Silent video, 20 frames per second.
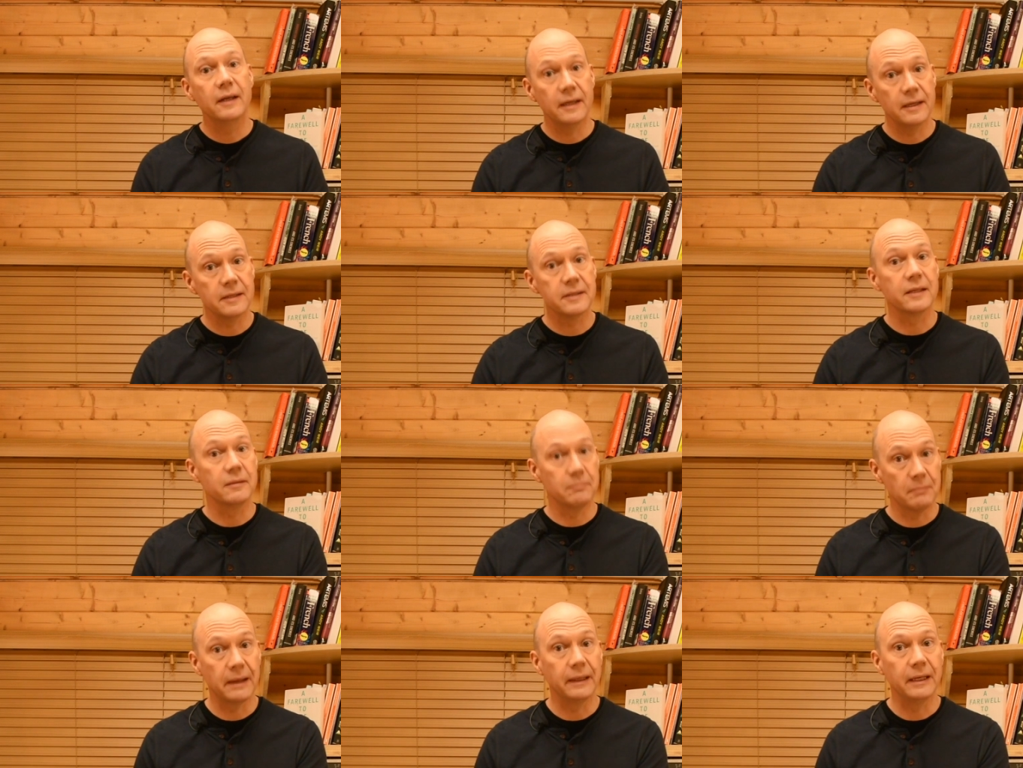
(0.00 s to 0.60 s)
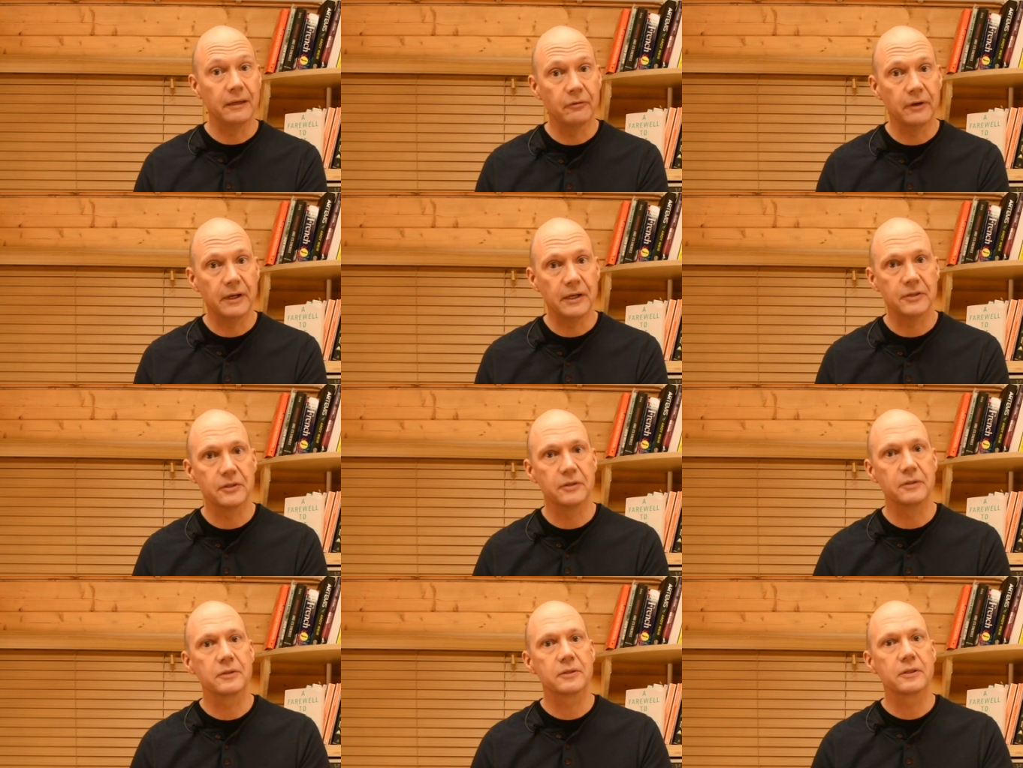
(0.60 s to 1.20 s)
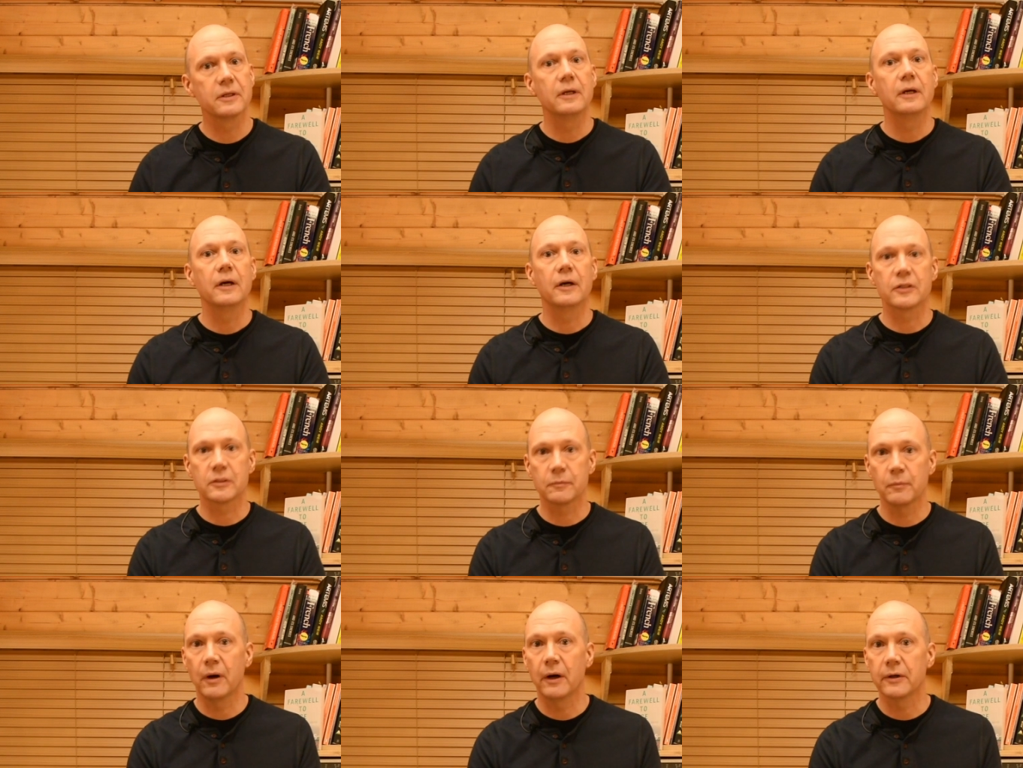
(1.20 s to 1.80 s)
is in many regions
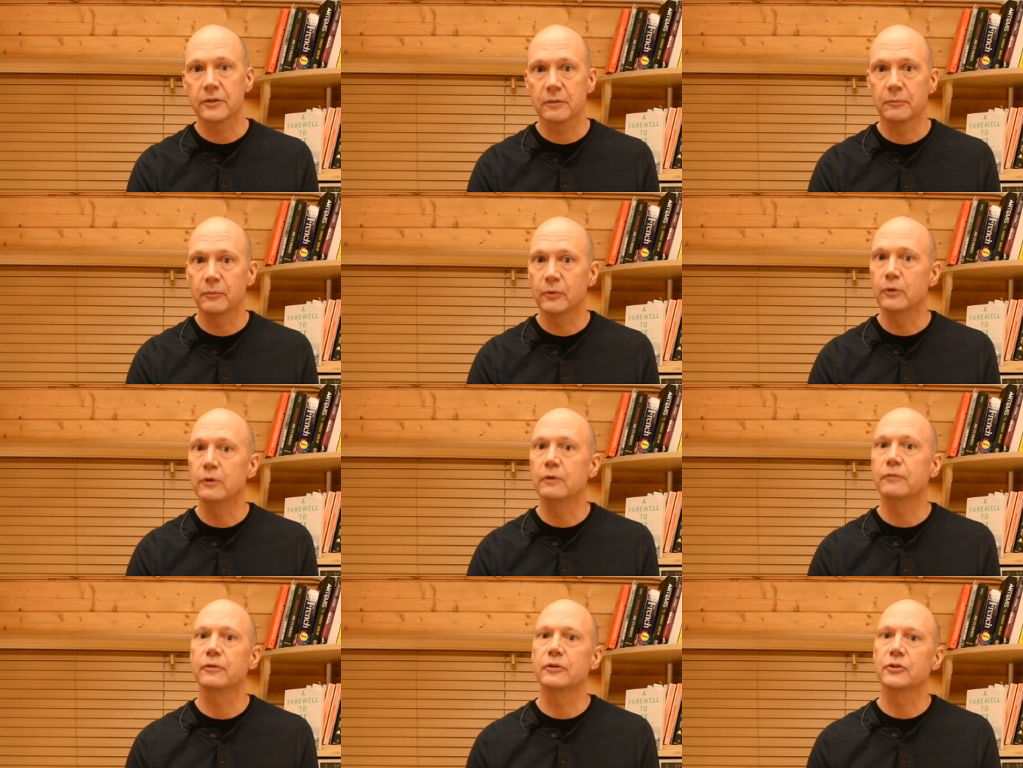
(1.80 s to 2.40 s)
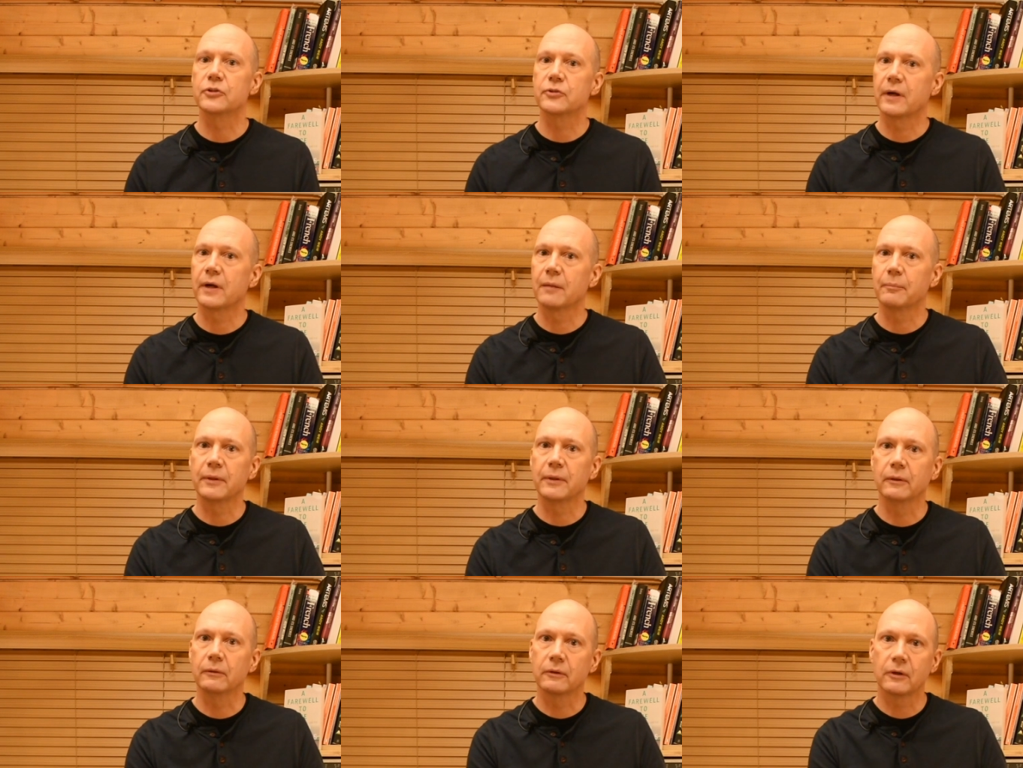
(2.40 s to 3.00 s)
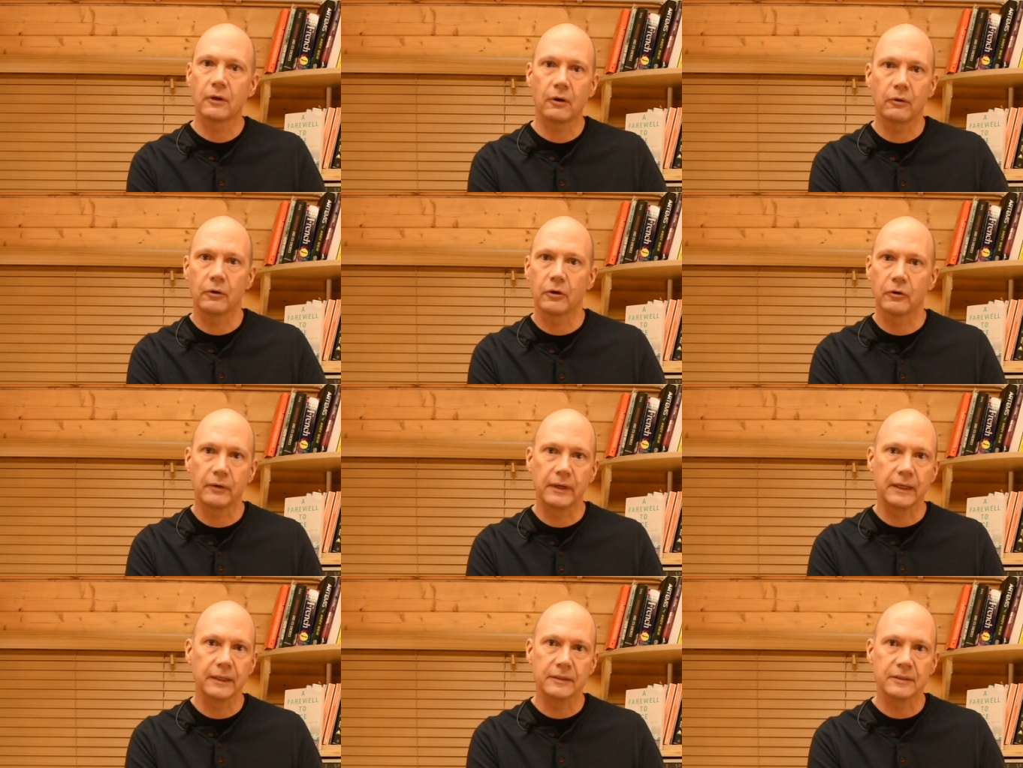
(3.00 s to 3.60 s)
a smarter move than trying to build
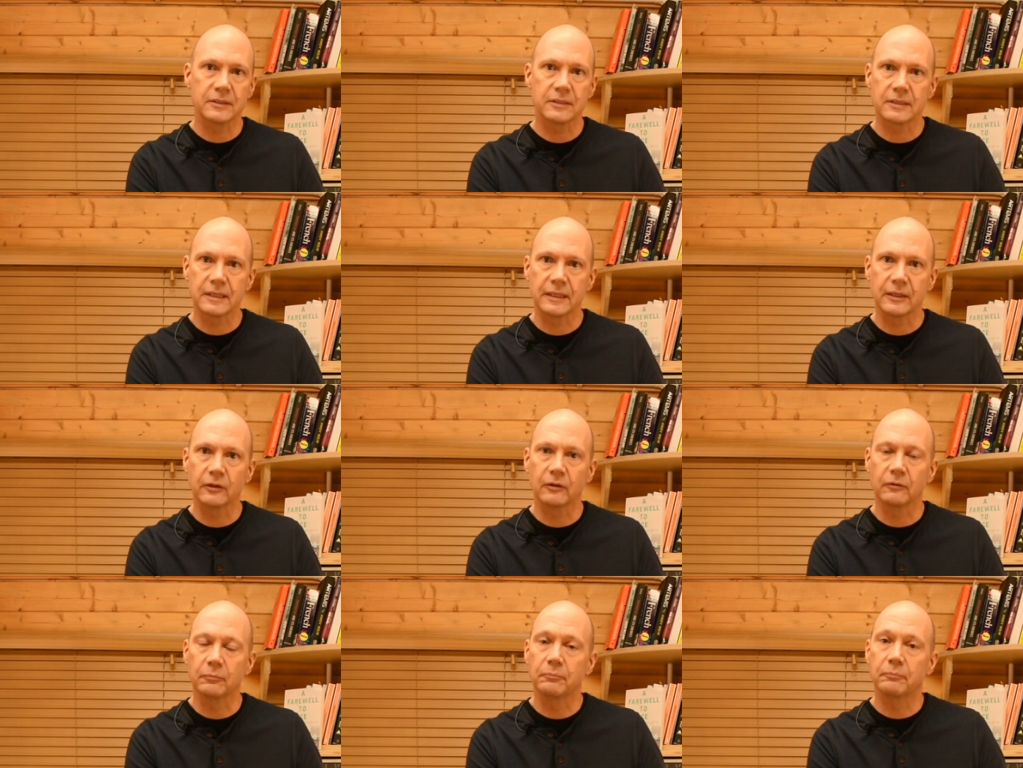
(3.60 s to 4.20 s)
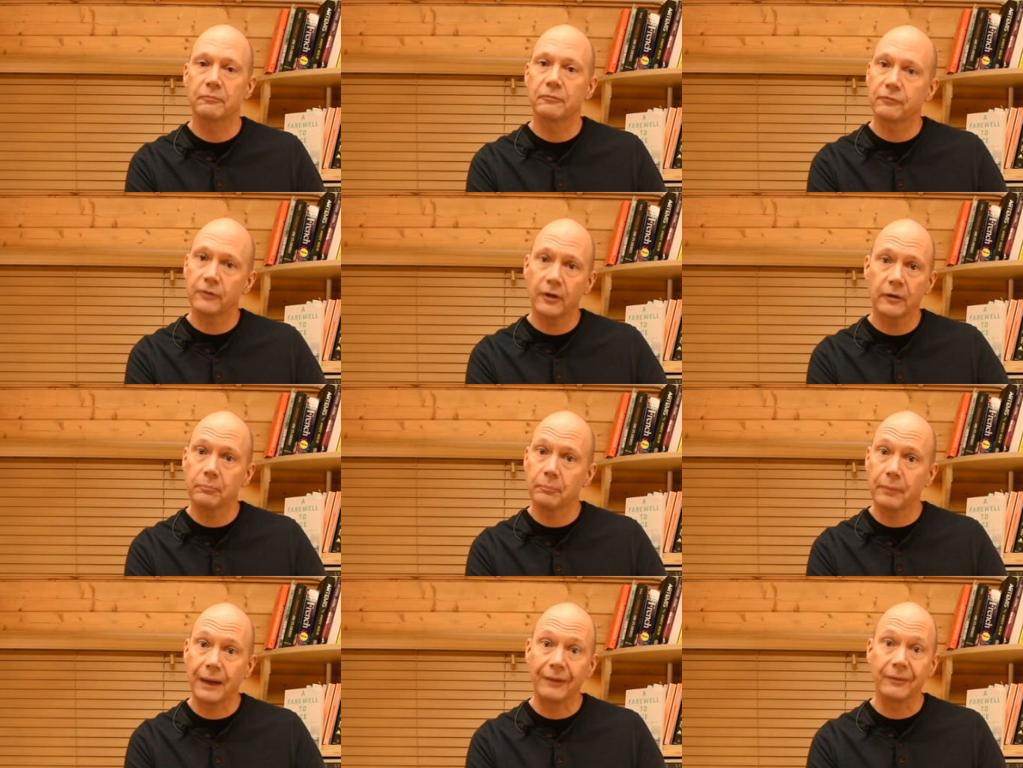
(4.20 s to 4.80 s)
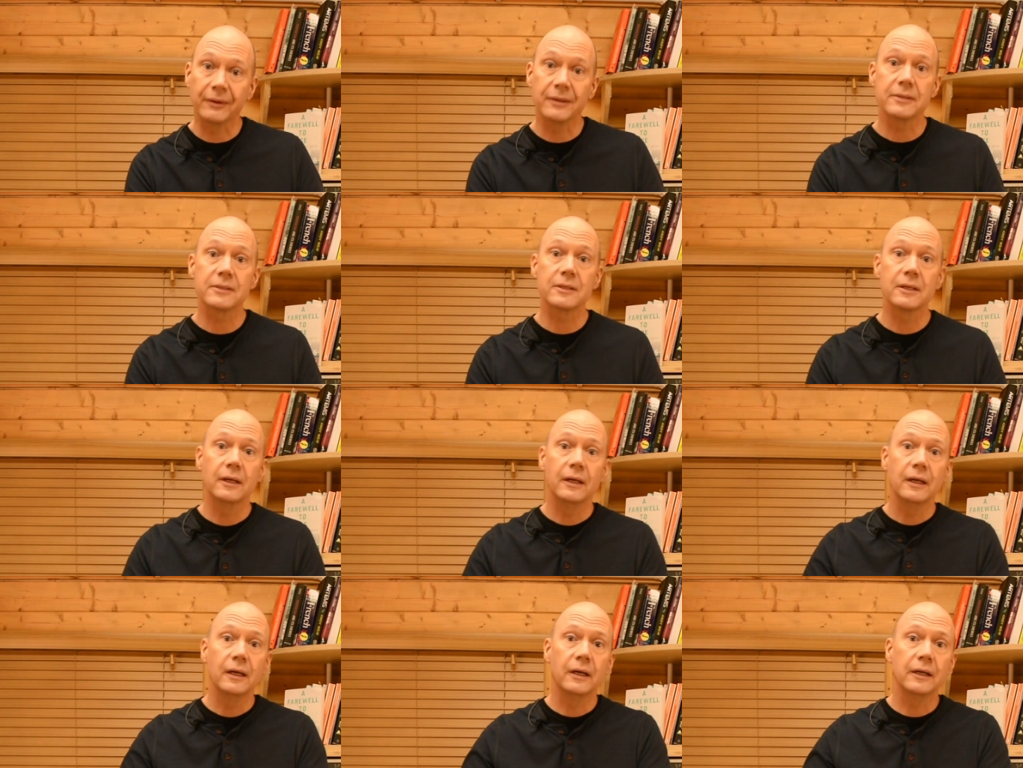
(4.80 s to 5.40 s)
concrete and steel flood barriers
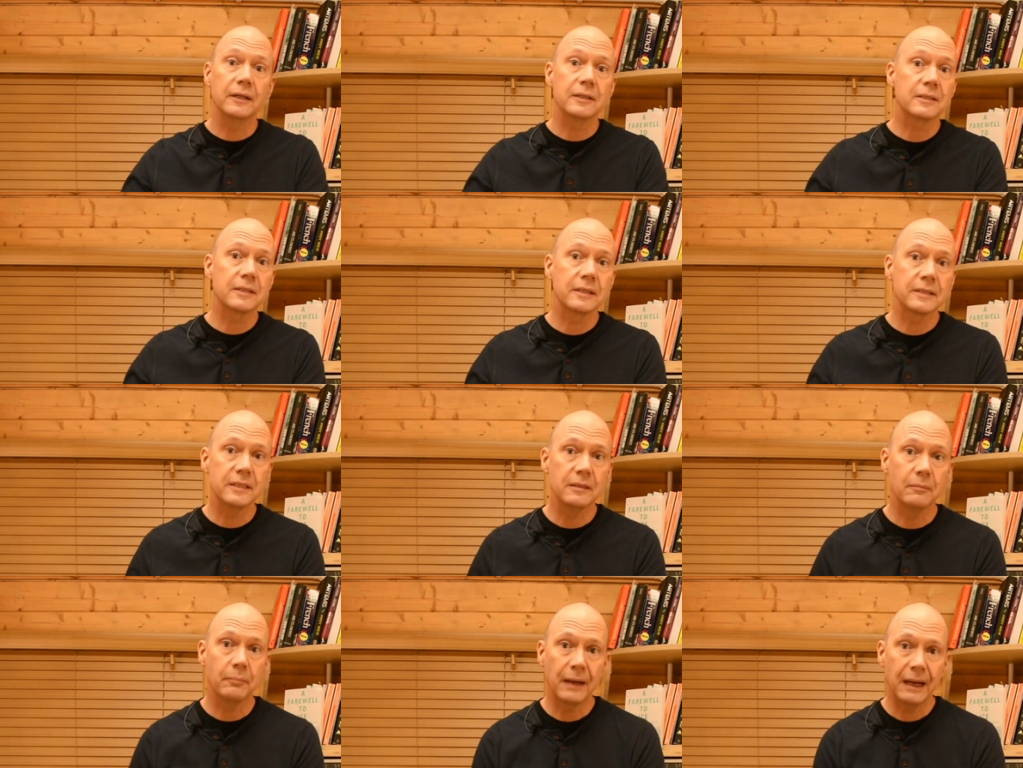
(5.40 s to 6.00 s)
at city